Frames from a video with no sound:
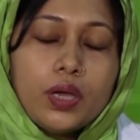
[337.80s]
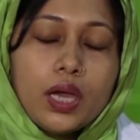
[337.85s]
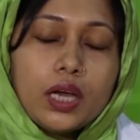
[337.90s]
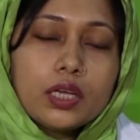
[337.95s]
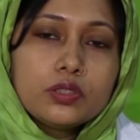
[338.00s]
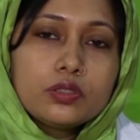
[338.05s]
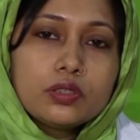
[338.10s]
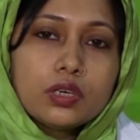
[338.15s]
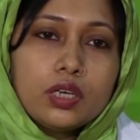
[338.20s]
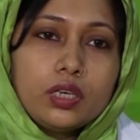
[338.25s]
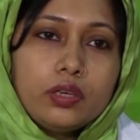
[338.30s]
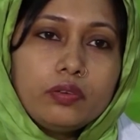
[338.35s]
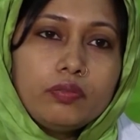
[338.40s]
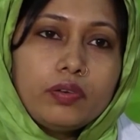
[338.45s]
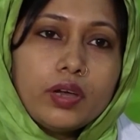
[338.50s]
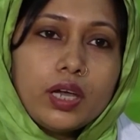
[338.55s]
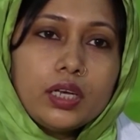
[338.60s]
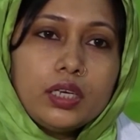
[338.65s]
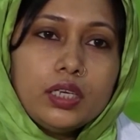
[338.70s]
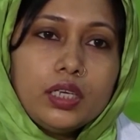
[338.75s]
actually
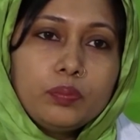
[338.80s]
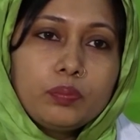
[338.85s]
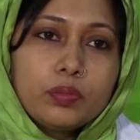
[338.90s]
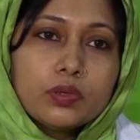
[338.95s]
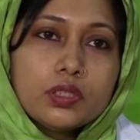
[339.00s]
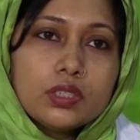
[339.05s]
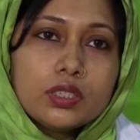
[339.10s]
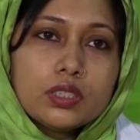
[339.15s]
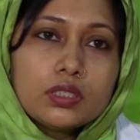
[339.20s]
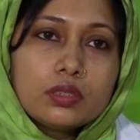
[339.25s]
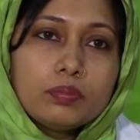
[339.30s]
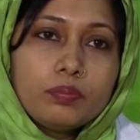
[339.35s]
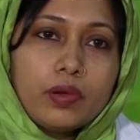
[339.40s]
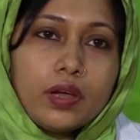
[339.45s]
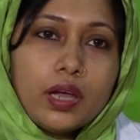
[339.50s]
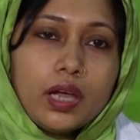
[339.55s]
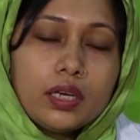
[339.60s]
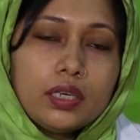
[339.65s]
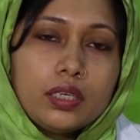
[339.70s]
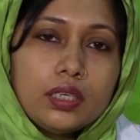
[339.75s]
fat deposition
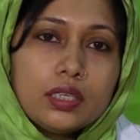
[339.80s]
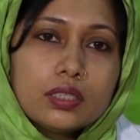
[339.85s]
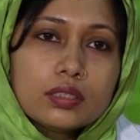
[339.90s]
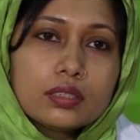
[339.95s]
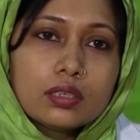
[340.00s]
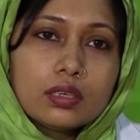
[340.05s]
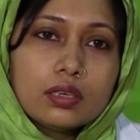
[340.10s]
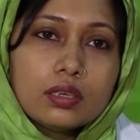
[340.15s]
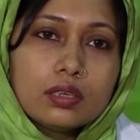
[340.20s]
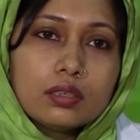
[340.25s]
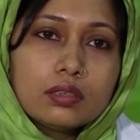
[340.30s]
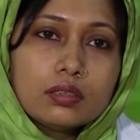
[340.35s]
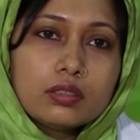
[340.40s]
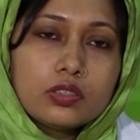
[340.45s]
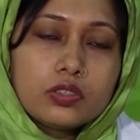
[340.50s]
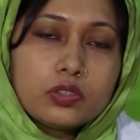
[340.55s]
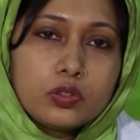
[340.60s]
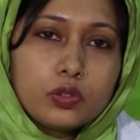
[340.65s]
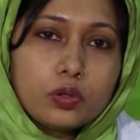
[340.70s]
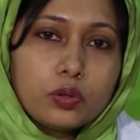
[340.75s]
fat is uh,
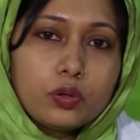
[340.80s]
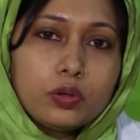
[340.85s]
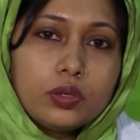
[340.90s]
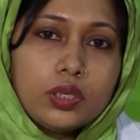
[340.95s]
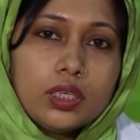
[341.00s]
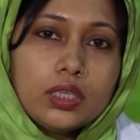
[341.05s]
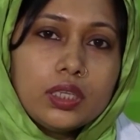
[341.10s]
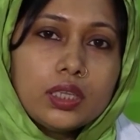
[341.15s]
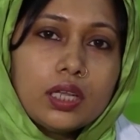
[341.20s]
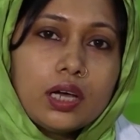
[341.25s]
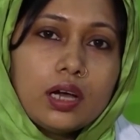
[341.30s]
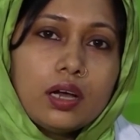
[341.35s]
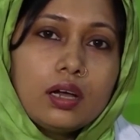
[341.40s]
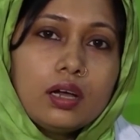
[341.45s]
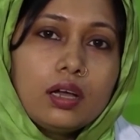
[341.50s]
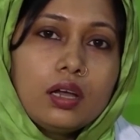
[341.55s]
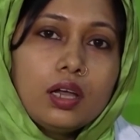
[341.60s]
stored in the